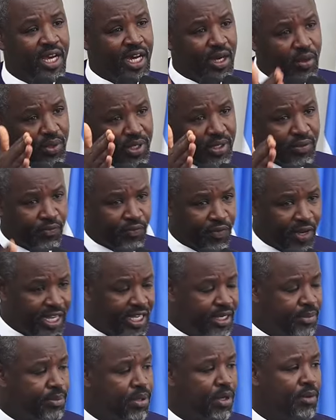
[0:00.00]
now
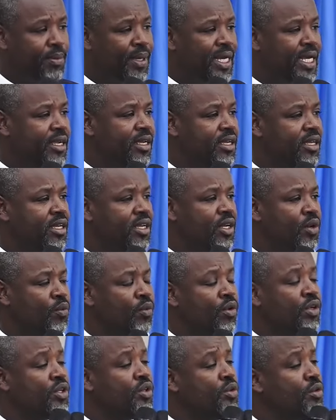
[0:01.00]
define properly,
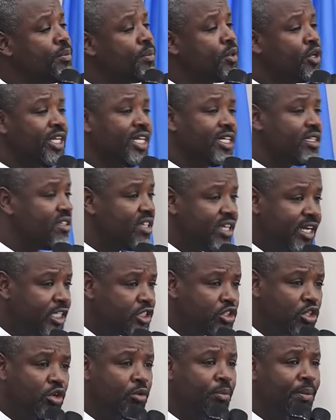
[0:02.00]
won't you protect the
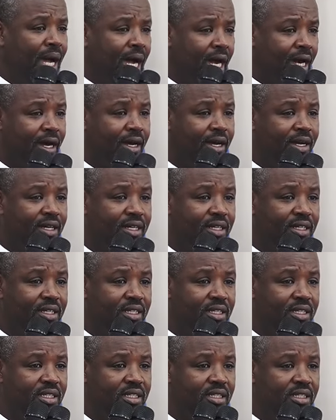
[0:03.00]
national park?
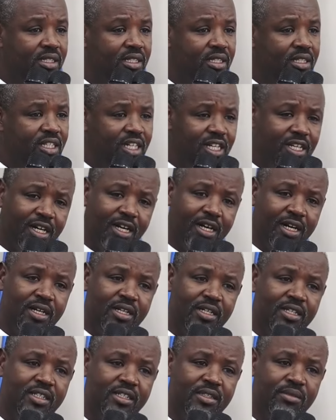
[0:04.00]
Yeah.
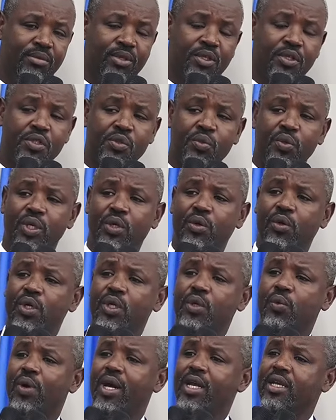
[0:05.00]
Because we
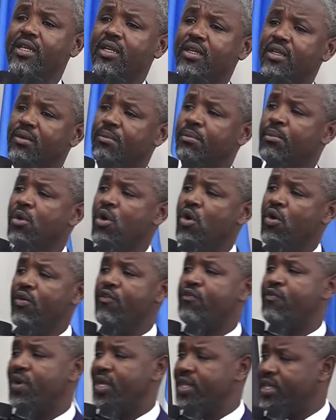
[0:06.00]
don't want
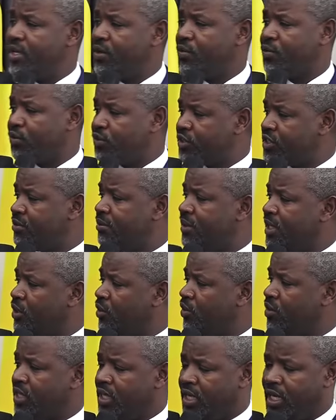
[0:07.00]
more further encroachment
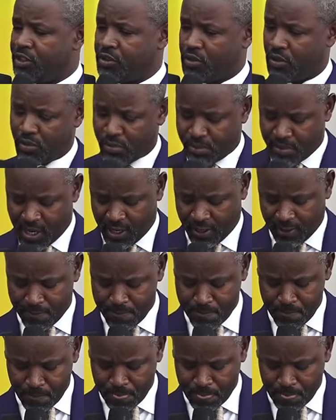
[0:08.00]
on the national park.